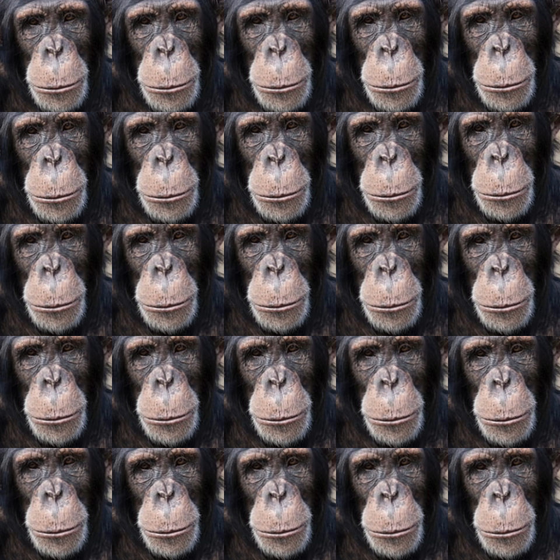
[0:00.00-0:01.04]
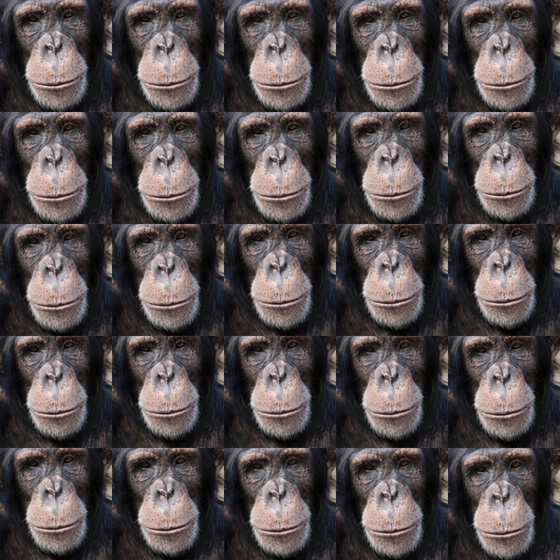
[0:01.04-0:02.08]
I kissed a chimp just
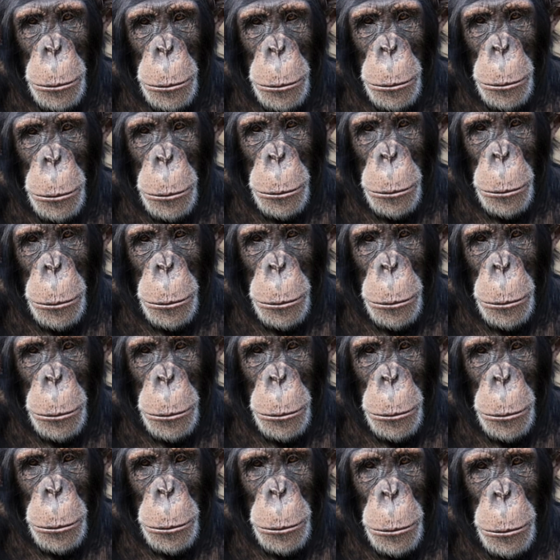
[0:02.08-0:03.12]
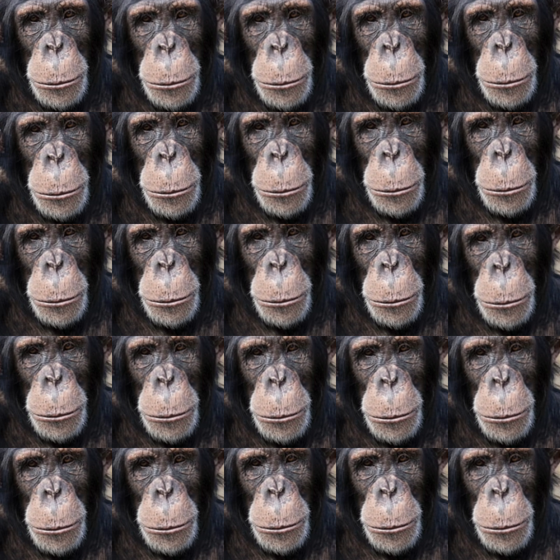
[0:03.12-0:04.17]
to try it, I hope my
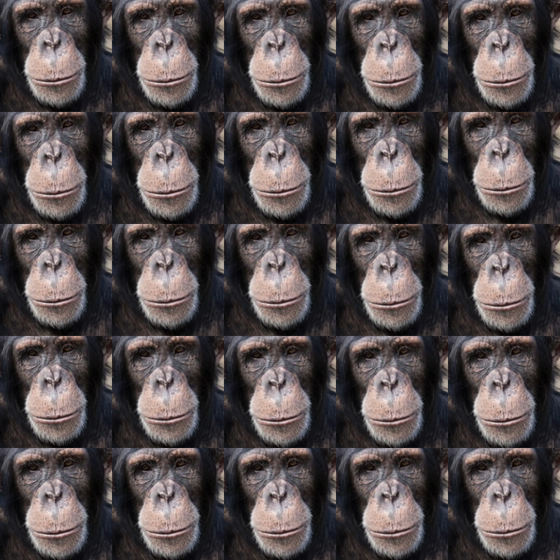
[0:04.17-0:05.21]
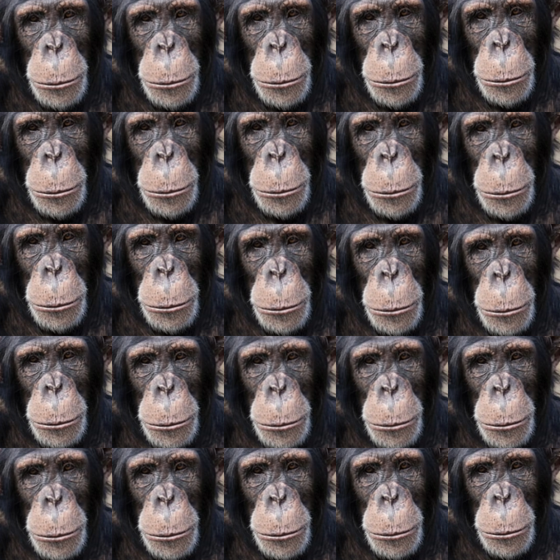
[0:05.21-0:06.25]
mama monkey don't mind
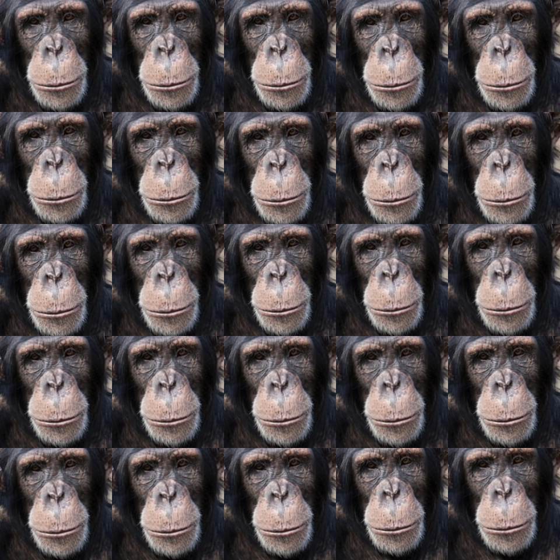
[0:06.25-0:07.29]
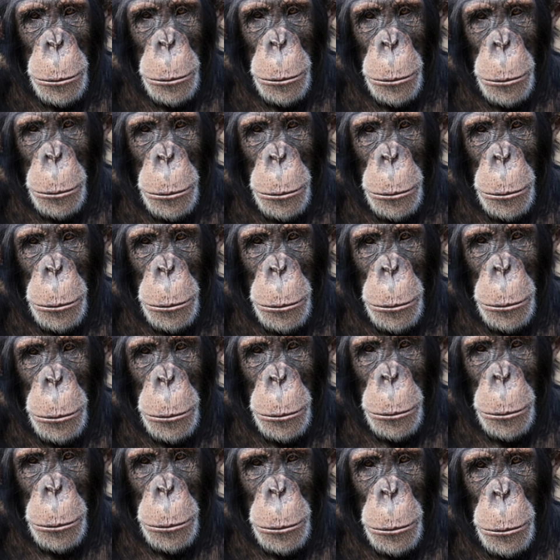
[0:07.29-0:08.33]
it. It felt so
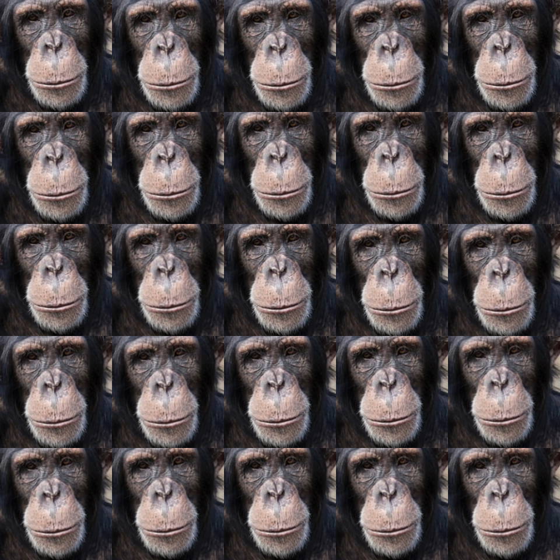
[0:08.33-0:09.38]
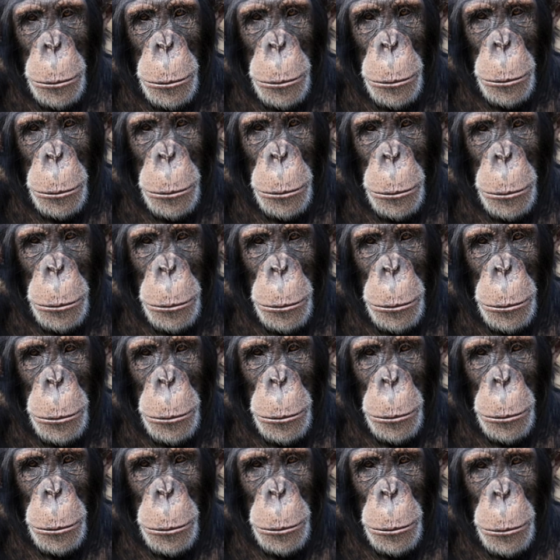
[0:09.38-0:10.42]
wrong, it felt so right,
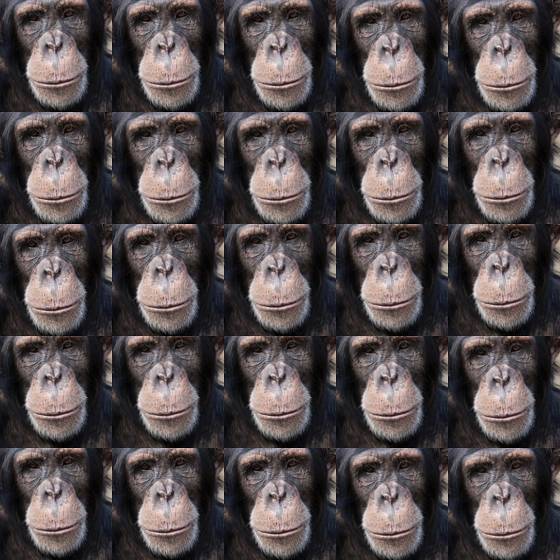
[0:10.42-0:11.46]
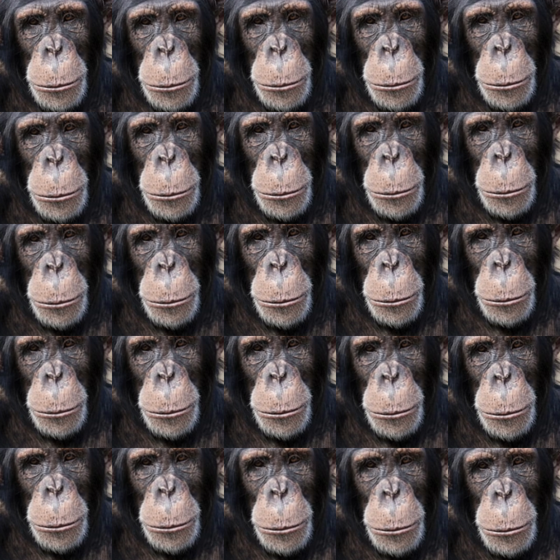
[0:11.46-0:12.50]
don't mean anything
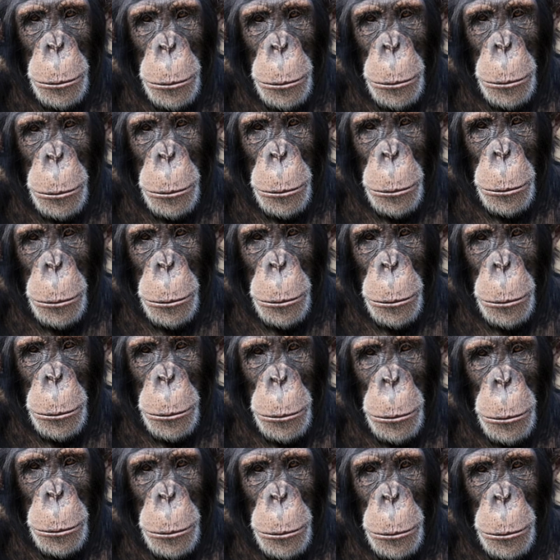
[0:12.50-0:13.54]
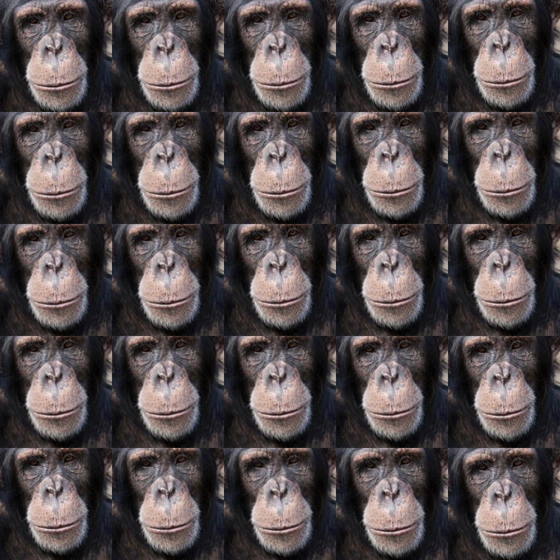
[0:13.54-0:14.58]
right. I kissed a
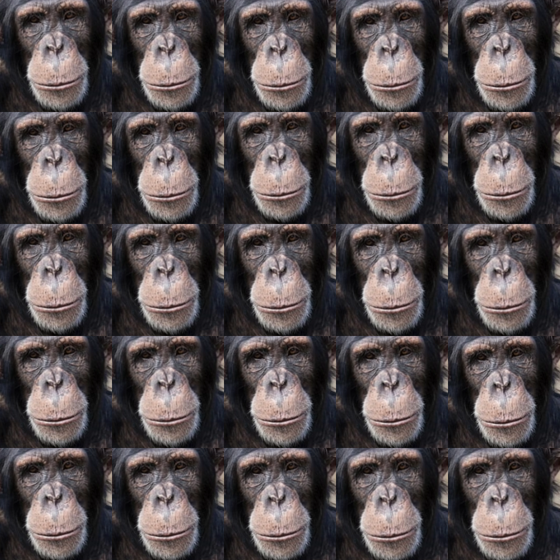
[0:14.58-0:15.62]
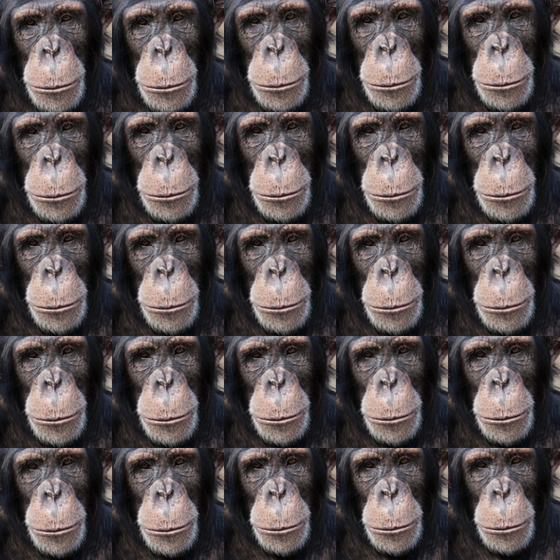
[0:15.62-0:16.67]
chimp and I liked it,
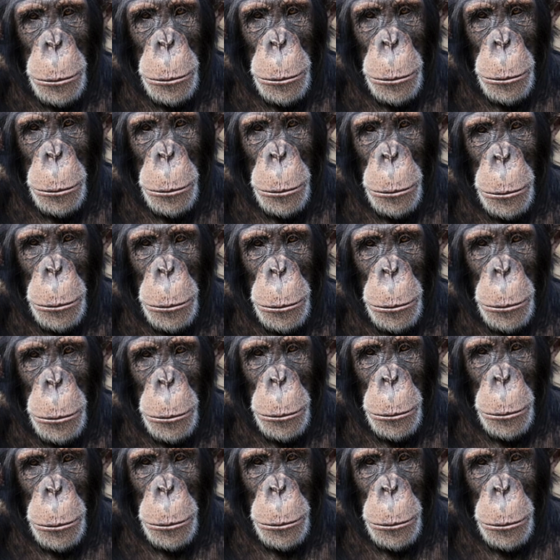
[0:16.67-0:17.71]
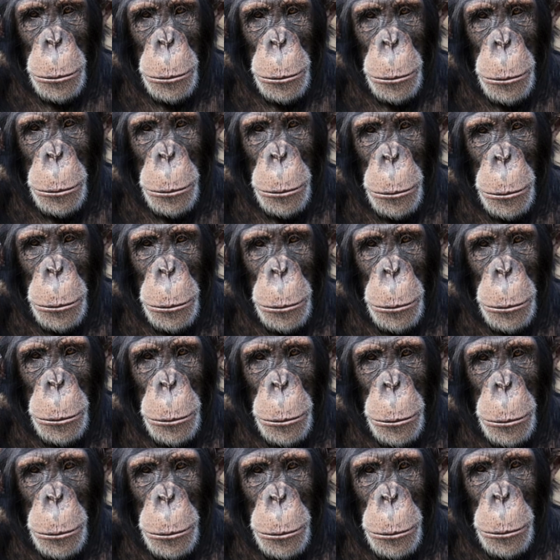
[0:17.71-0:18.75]
liked
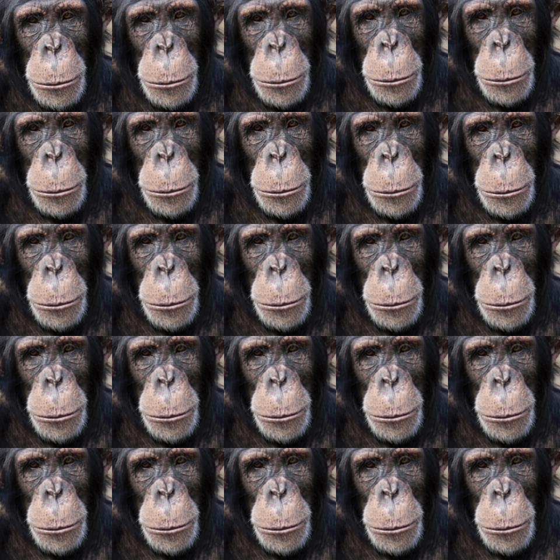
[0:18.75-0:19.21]
it.